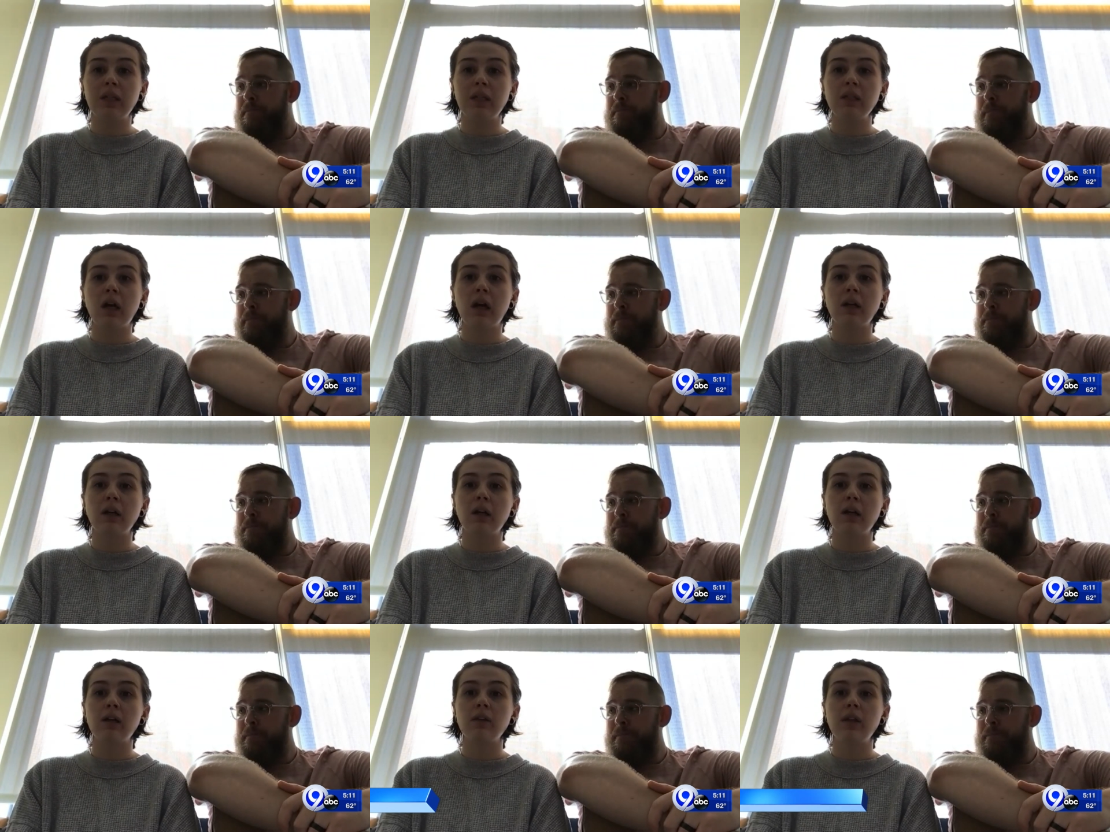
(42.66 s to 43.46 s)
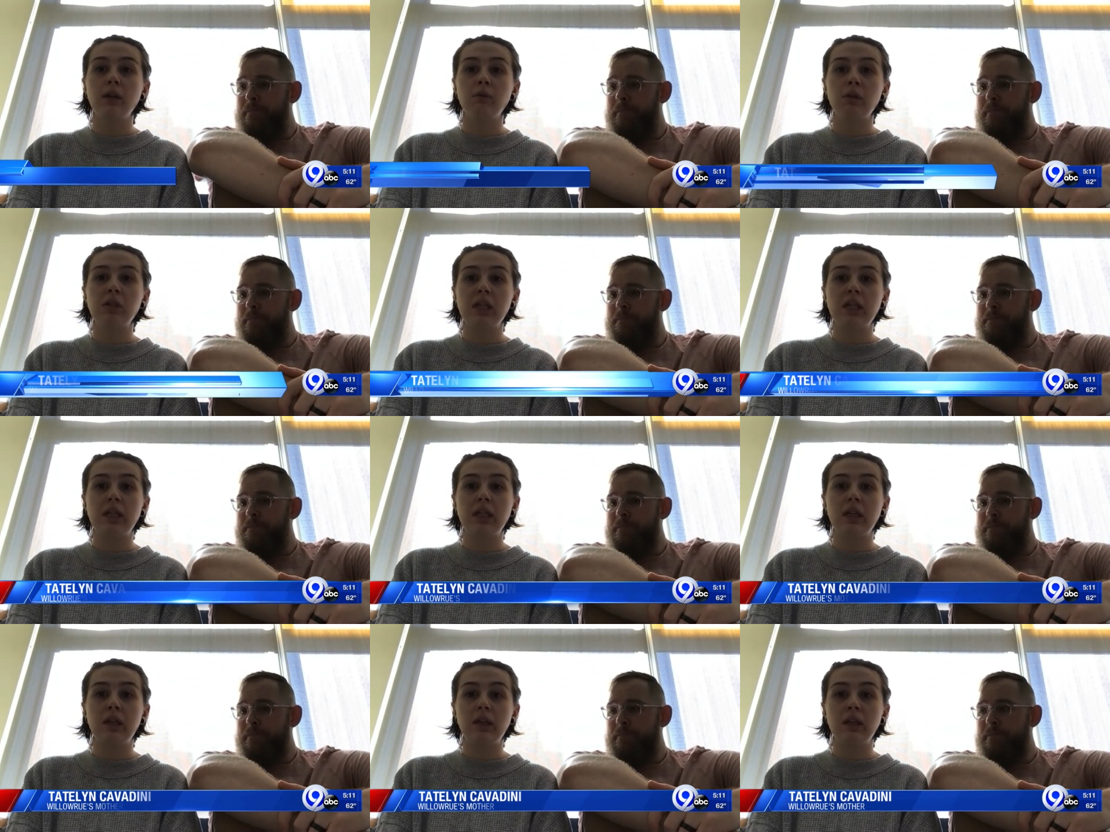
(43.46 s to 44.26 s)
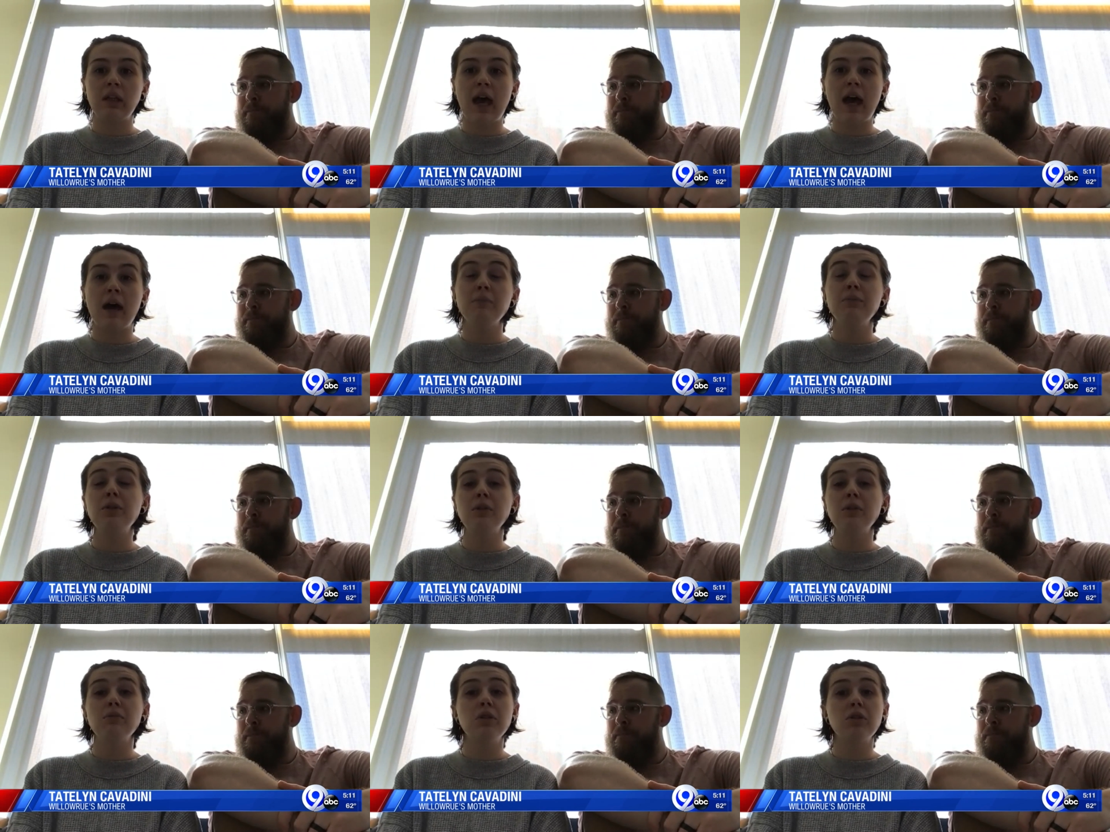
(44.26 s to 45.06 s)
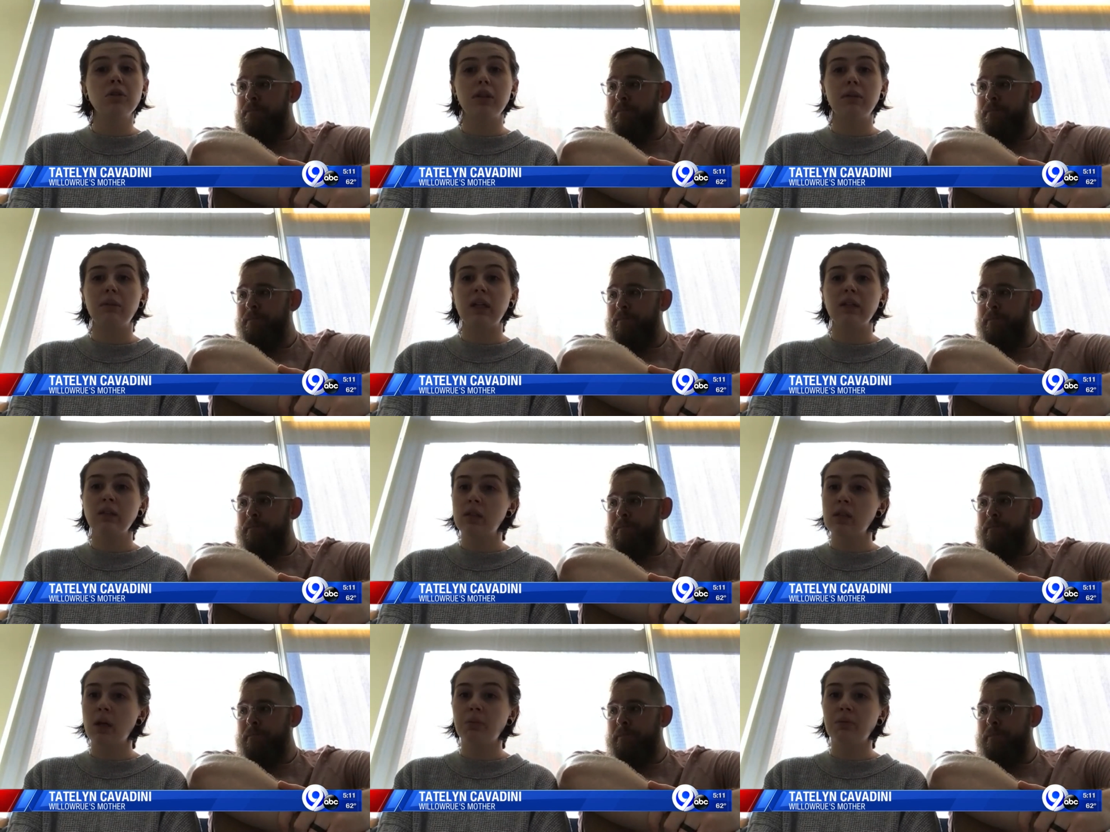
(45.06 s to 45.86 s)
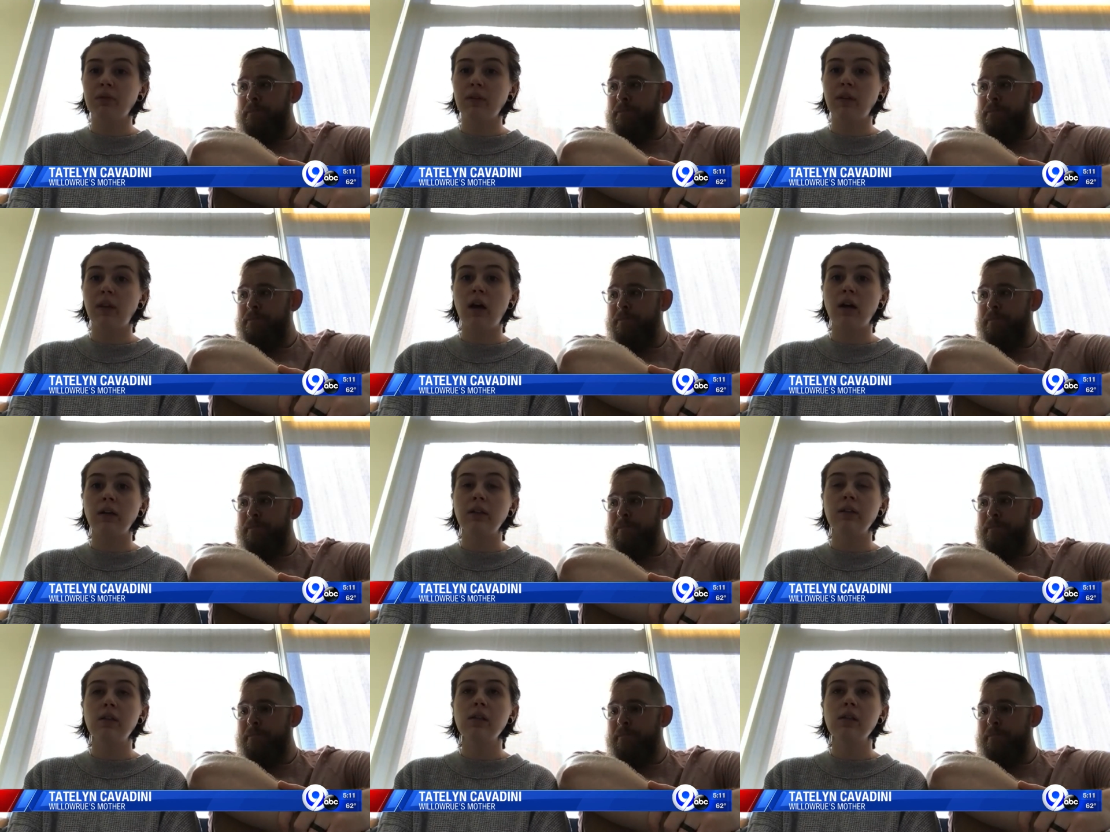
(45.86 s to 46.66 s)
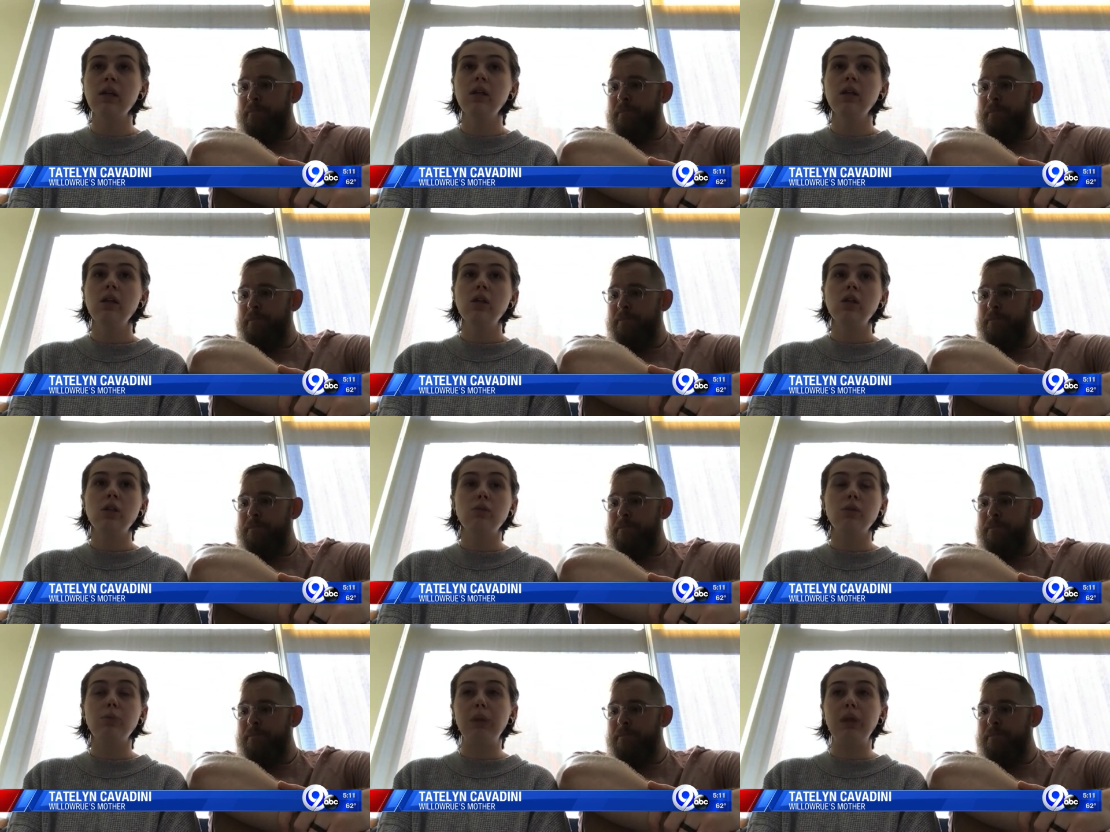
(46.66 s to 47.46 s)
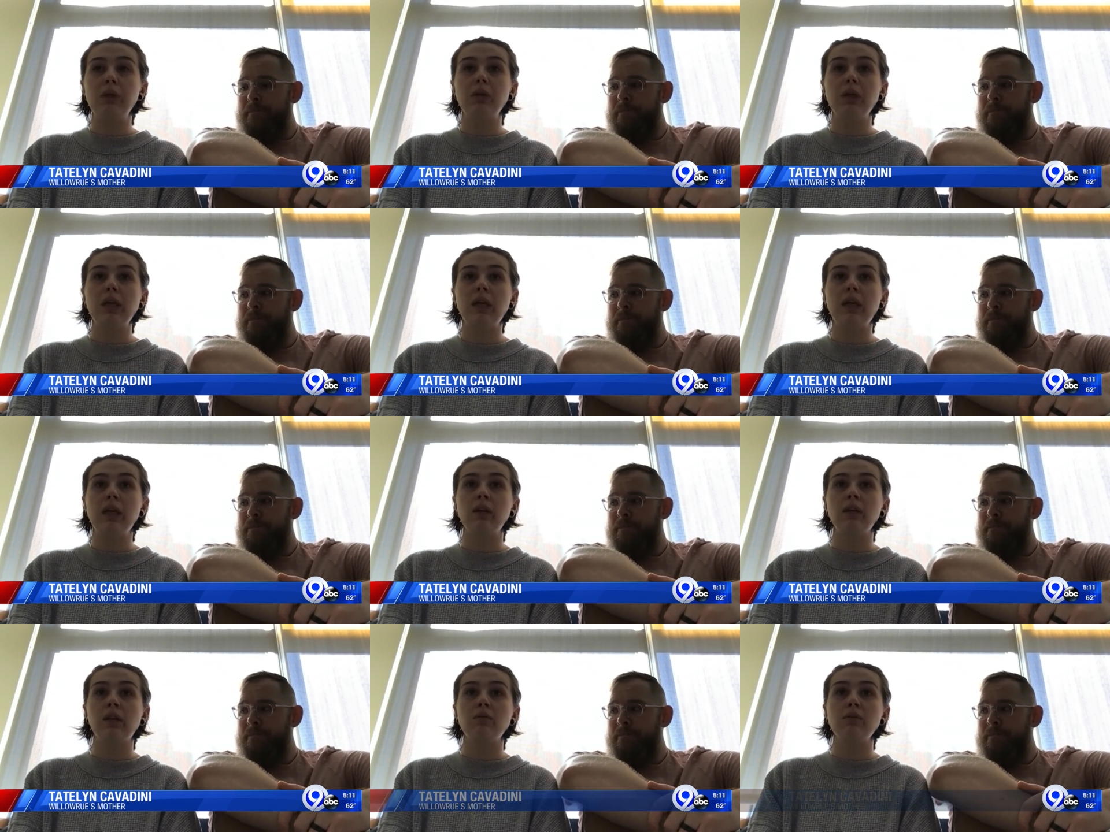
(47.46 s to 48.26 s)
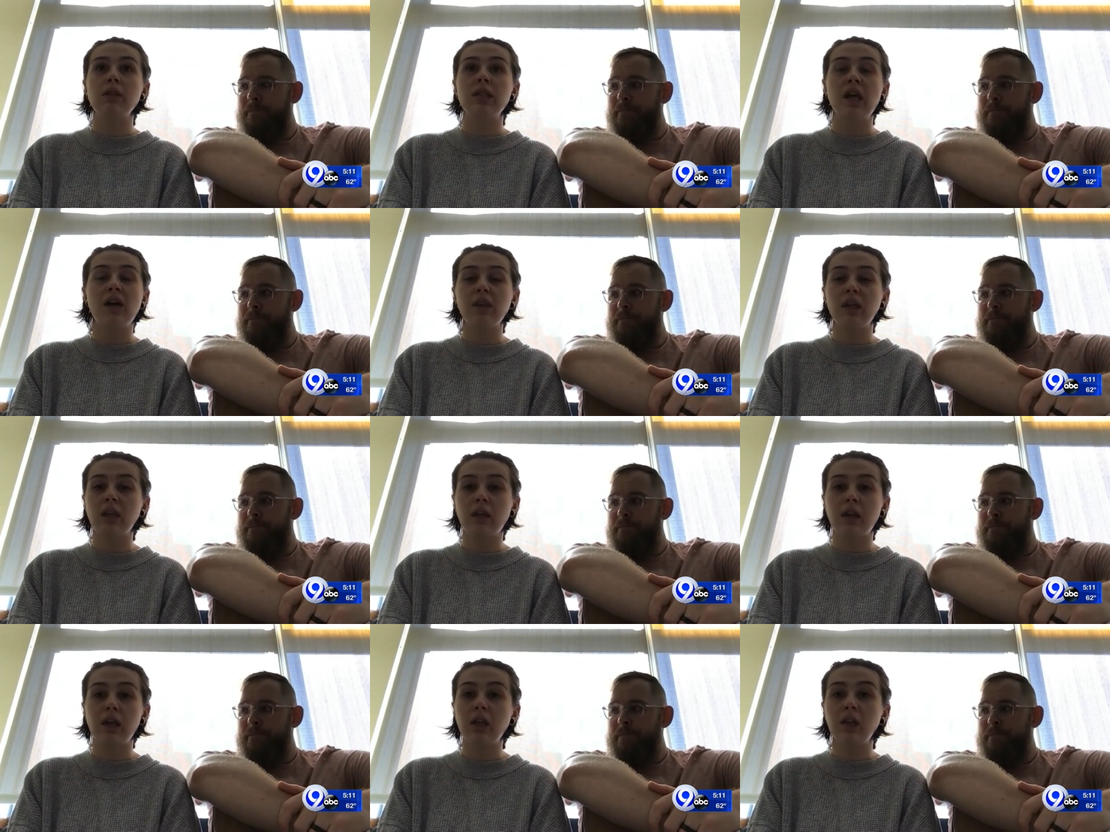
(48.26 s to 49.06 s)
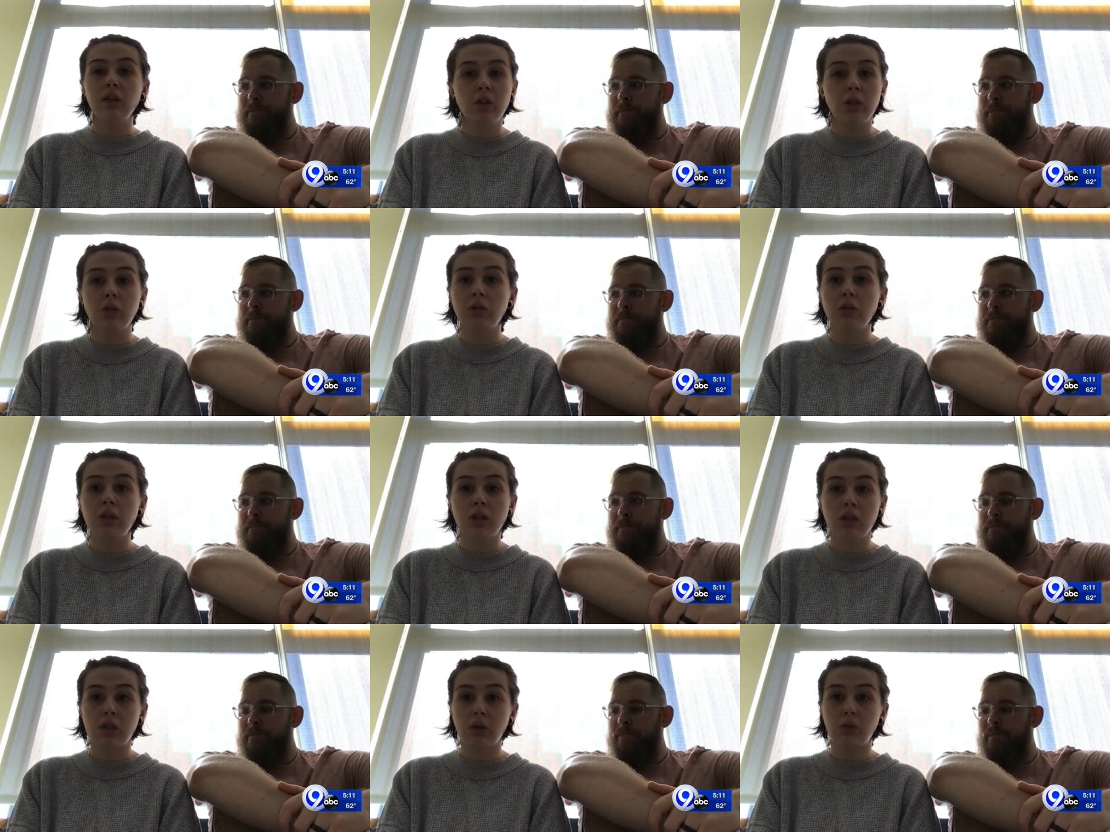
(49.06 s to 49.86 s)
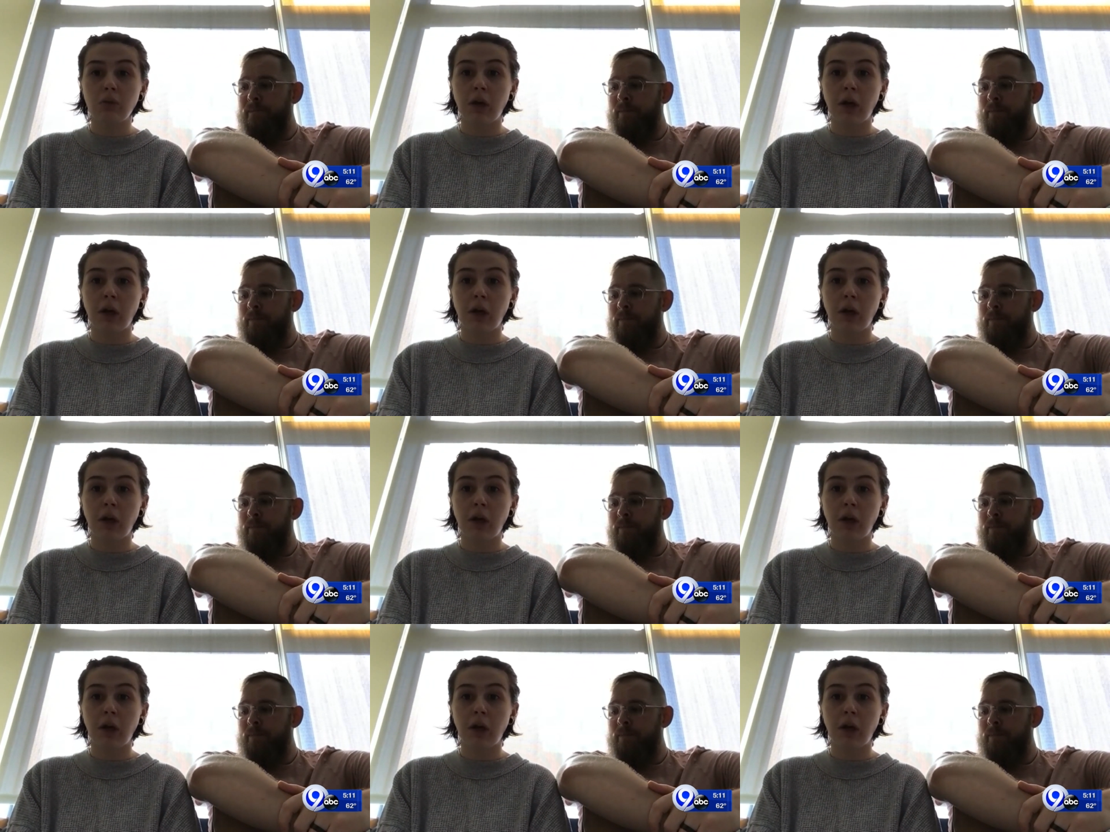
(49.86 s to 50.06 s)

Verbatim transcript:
Speaker 1: my daughter. They were taking labs. She was screaming at the top of her lungs. She was puking. There was nothing that I could do to soothe